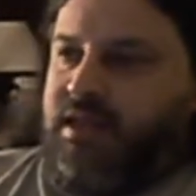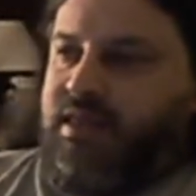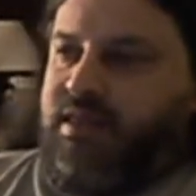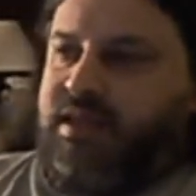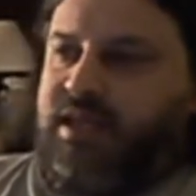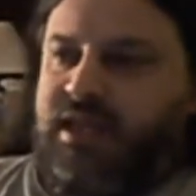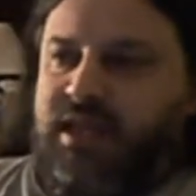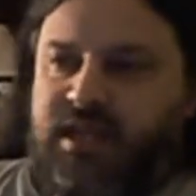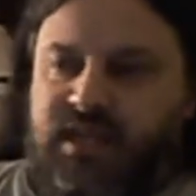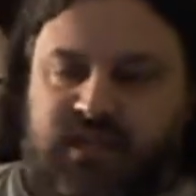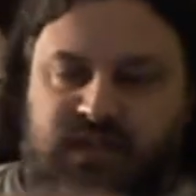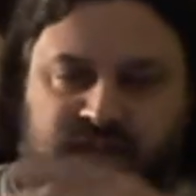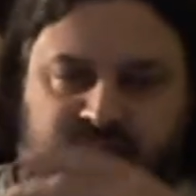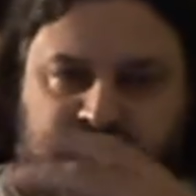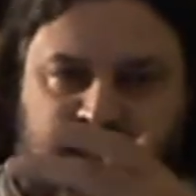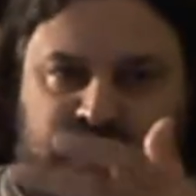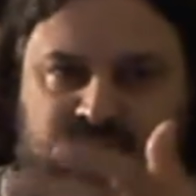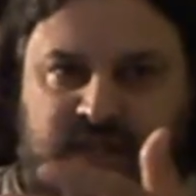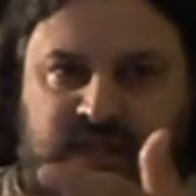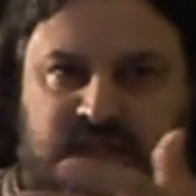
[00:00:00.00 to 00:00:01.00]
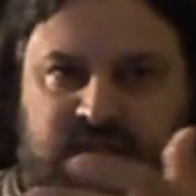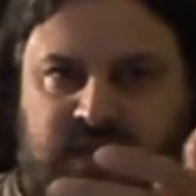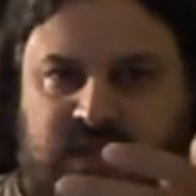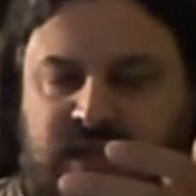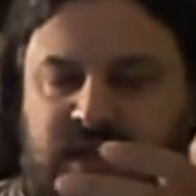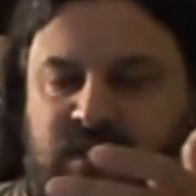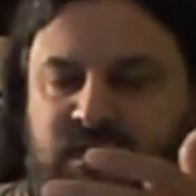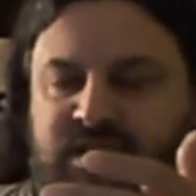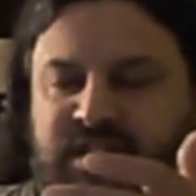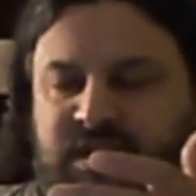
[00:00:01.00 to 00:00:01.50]
Then
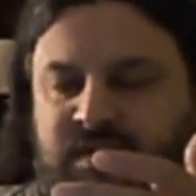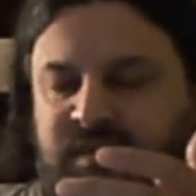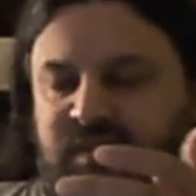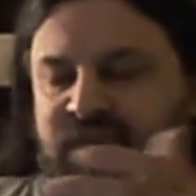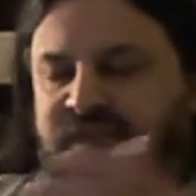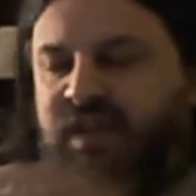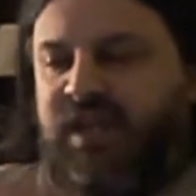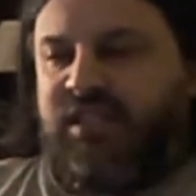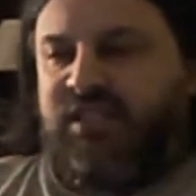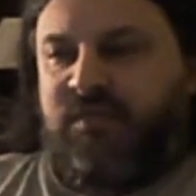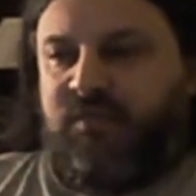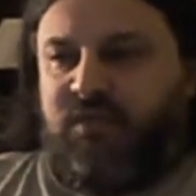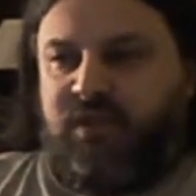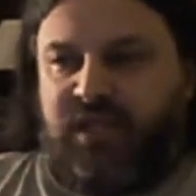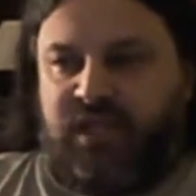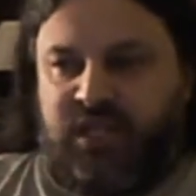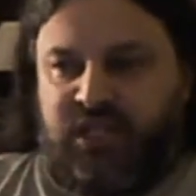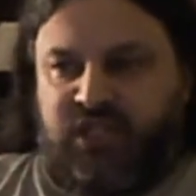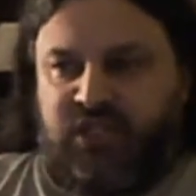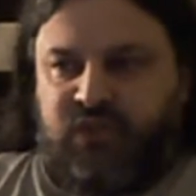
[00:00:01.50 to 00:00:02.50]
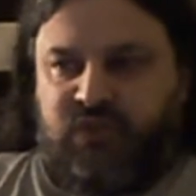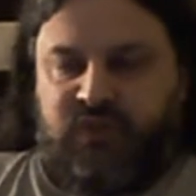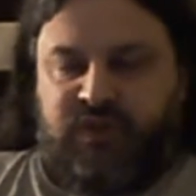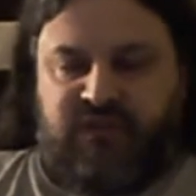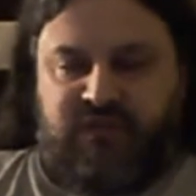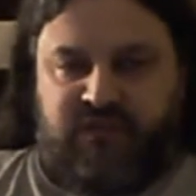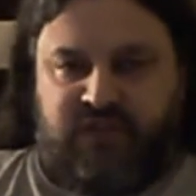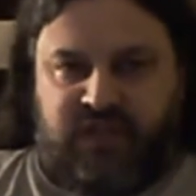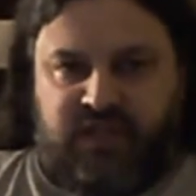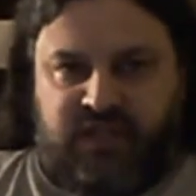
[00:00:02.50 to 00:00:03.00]
uh, I was able to find some good
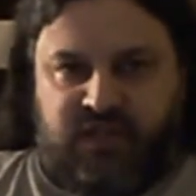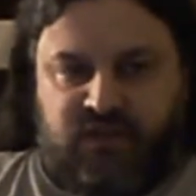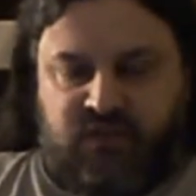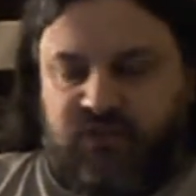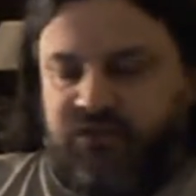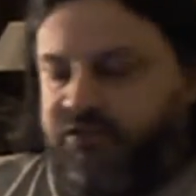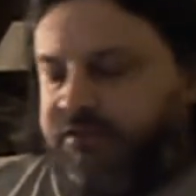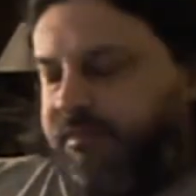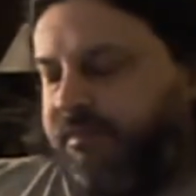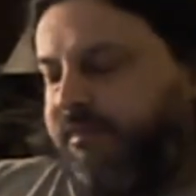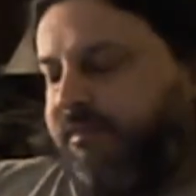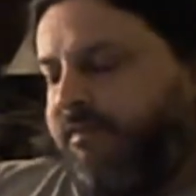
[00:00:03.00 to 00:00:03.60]
history videos,